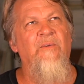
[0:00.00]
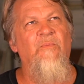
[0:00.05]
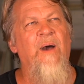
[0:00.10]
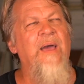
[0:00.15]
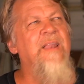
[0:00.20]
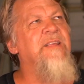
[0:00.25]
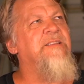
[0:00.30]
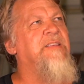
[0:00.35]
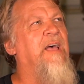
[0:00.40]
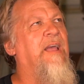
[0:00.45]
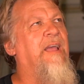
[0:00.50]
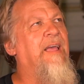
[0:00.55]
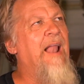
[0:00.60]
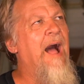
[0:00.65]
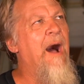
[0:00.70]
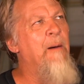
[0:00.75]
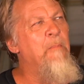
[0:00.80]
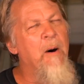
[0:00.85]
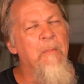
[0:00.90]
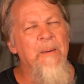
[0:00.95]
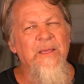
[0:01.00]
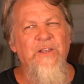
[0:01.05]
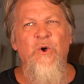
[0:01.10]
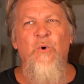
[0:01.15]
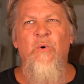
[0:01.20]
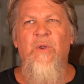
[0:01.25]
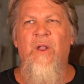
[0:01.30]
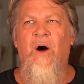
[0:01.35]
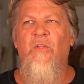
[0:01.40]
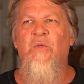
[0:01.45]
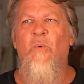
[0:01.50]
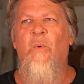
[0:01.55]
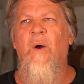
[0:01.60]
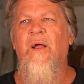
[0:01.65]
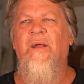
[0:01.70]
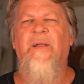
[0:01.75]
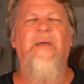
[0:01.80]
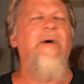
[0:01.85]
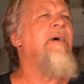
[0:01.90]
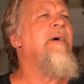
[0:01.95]
Wait a second. I'm going to be doing all the
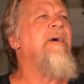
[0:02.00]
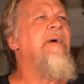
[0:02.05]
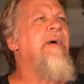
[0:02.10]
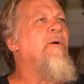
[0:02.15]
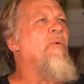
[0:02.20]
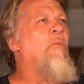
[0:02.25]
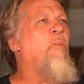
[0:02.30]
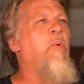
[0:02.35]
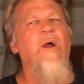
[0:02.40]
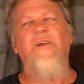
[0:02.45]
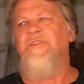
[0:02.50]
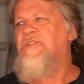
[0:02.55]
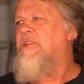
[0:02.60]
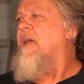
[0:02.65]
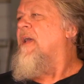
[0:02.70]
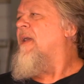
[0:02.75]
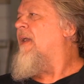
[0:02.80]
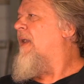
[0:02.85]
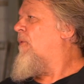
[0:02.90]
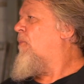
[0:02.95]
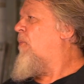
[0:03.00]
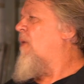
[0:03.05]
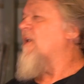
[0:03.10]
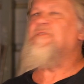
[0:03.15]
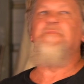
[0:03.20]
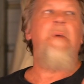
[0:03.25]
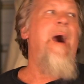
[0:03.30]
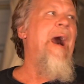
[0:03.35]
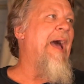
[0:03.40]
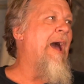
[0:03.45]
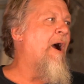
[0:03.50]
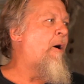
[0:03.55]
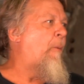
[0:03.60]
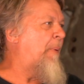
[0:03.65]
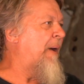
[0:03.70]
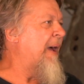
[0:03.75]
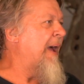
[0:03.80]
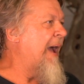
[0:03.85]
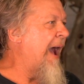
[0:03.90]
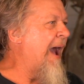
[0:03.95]
work? Where's my
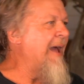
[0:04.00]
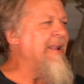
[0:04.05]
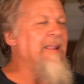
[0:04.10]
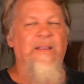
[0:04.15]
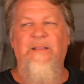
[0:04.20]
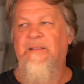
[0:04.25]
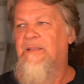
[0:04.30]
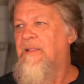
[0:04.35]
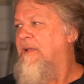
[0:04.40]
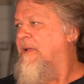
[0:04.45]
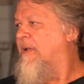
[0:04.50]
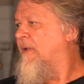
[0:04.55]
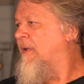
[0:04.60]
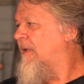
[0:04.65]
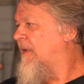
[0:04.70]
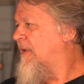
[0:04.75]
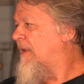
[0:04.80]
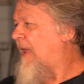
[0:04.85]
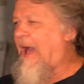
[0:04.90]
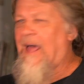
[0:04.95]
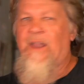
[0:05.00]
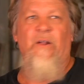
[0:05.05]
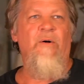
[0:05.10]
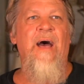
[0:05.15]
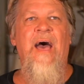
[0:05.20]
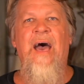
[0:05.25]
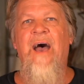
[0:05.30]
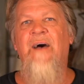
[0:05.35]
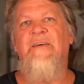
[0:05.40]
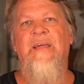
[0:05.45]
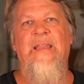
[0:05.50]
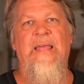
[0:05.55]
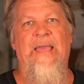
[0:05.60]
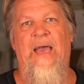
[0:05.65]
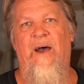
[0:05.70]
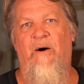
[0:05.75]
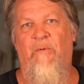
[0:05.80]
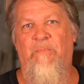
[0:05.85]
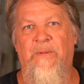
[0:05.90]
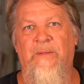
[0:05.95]
help? I don't have any
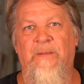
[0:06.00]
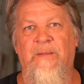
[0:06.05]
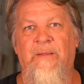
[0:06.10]
help.